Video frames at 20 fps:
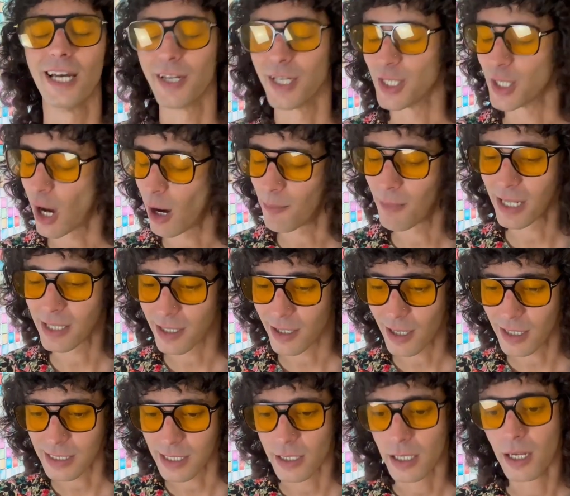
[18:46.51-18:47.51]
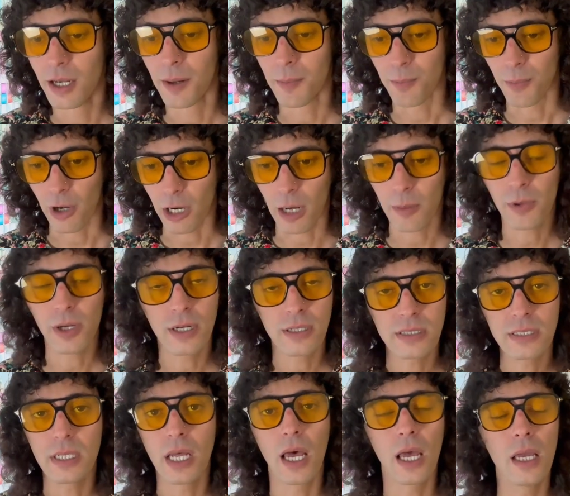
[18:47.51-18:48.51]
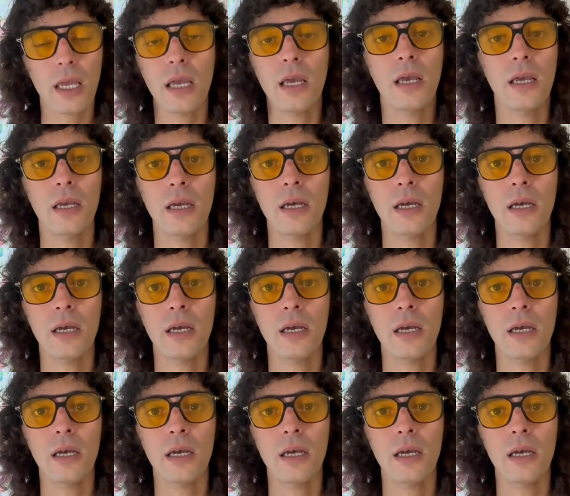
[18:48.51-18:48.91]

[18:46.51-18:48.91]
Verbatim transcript: Not met the cousin. But I'm gonna say,